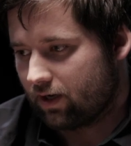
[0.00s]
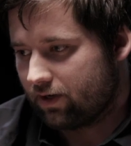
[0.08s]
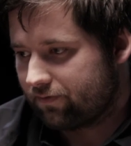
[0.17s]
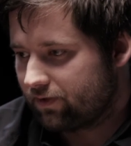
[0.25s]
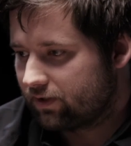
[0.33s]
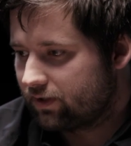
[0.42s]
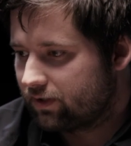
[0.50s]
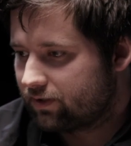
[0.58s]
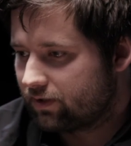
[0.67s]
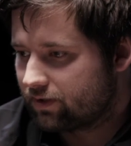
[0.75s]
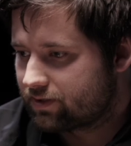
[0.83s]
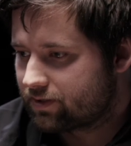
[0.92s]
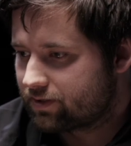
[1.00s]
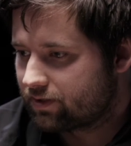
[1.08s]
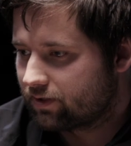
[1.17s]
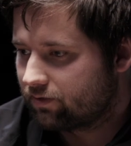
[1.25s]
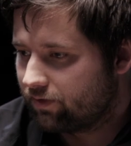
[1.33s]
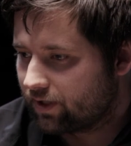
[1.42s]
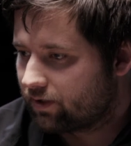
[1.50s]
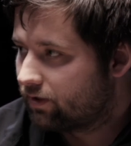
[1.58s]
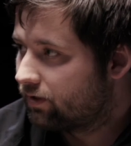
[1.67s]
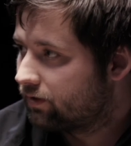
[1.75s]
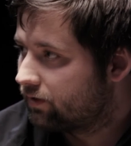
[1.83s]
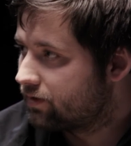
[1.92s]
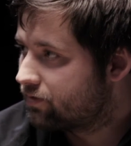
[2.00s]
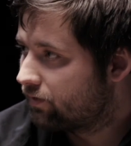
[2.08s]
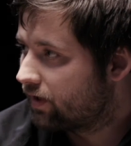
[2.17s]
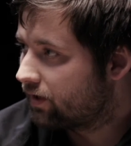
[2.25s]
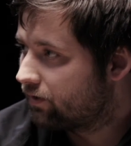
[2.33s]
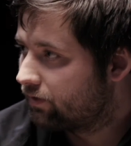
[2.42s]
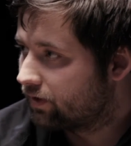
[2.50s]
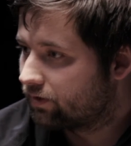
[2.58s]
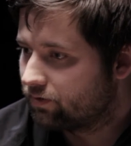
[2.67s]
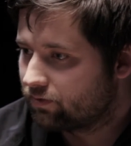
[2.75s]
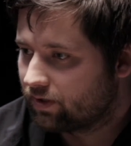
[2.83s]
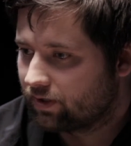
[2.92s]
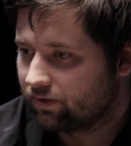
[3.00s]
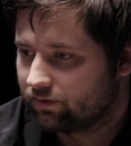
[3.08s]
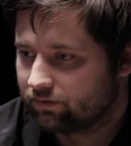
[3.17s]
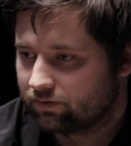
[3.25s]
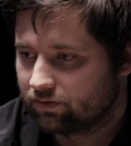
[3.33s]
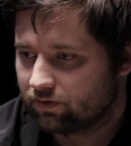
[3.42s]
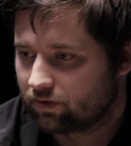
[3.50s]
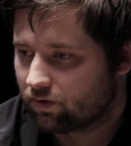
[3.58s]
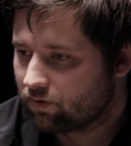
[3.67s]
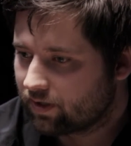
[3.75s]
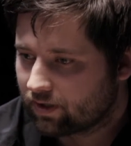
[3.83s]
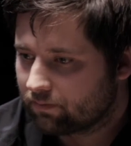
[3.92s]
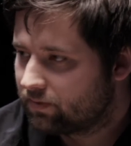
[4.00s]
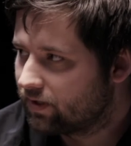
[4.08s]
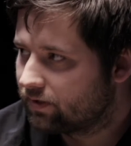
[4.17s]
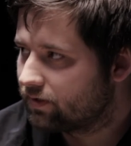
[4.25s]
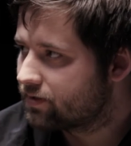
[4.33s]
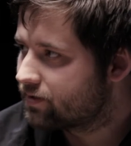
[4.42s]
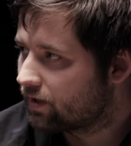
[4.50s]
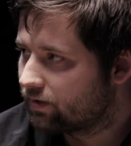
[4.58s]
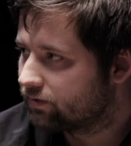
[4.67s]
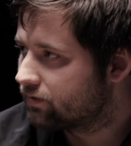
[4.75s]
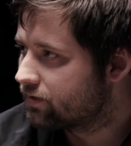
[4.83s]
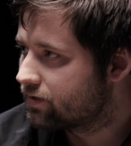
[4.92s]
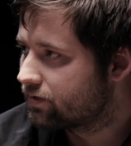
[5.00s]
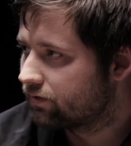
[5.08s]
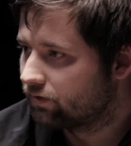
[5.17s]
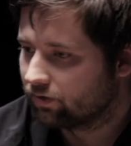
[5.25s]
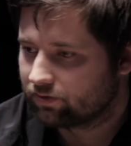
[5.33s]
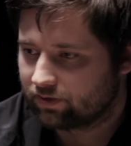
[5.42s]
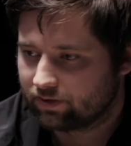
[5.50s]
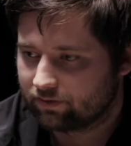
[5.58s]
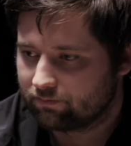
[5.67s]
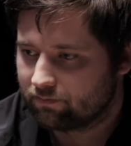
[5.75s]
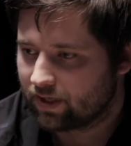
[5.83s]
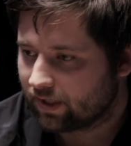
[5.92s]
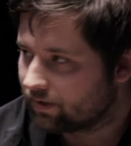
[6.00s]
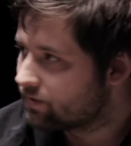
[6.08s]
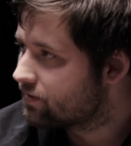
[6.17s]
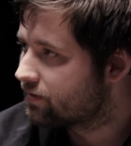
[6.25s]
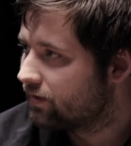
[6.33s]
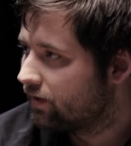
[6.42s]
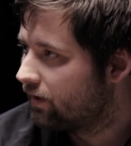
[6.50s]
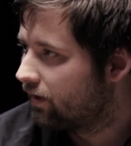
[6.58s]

I think that it's quick. It's very quick. You can rolling update in seconds, not in minutes.